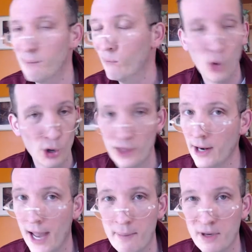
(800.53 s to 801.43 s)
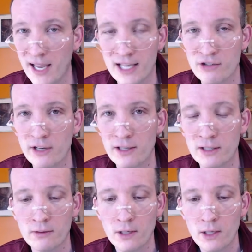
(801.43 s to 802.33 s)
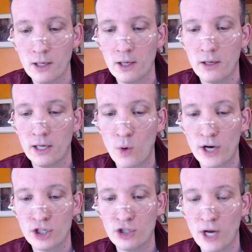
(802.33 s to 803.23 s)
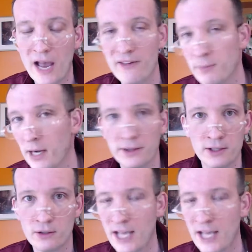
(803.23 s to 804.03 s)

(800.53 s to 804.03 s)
I'm more than happy to answer any questions you have about the